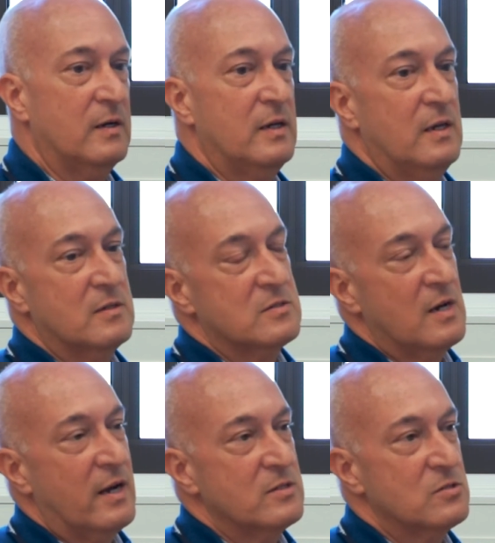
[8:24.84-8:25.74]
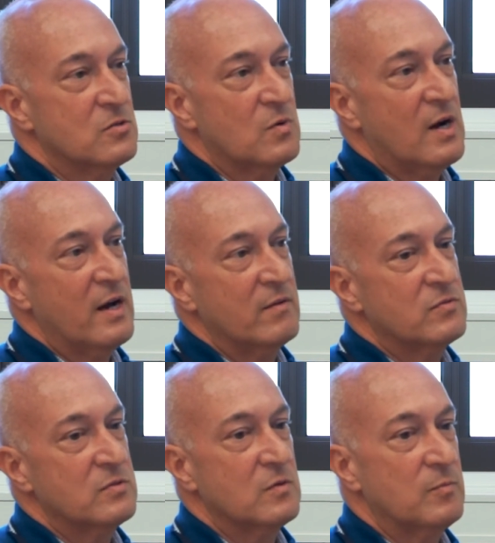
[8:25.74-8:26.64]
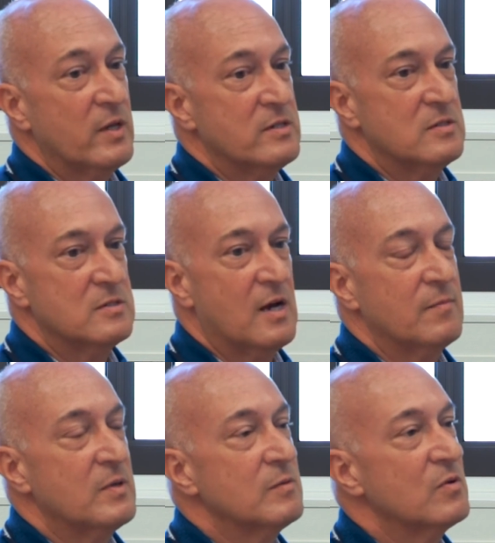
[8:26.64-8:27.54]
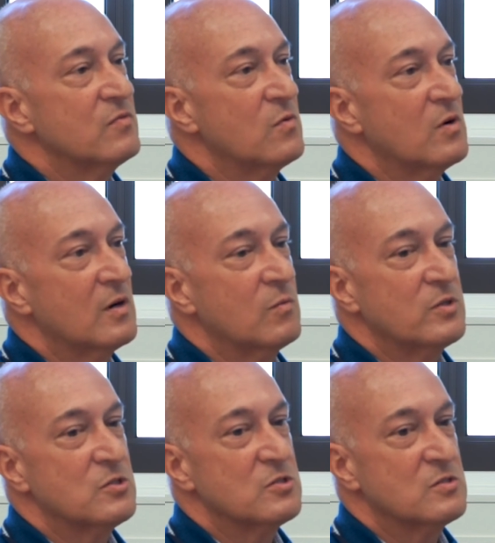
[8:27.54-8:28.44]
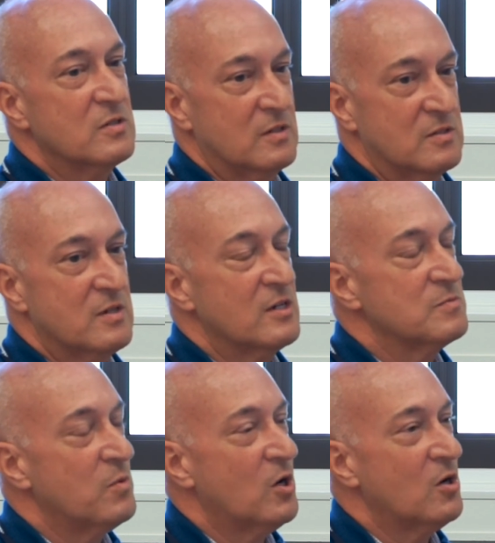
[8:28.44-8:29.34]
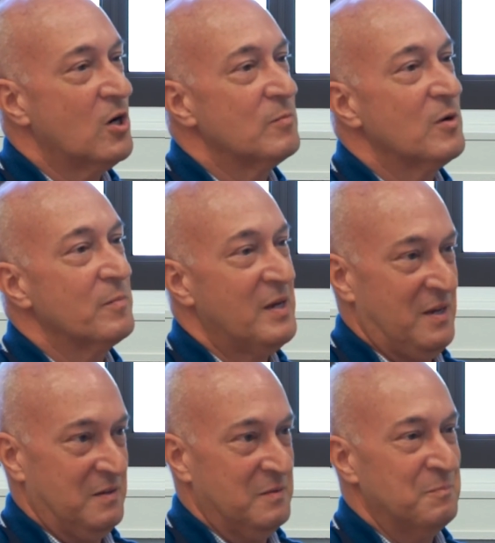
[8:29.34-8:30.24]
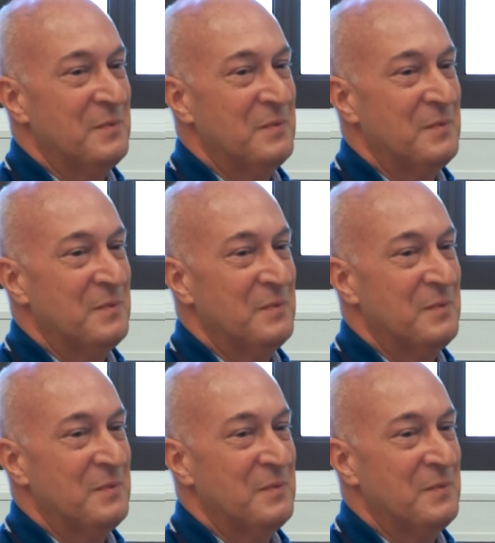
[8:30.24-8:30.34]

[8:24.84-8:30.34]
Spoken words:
He decides to drive to a place he's not been before, which is, in this case, Bar Harbor, Maine.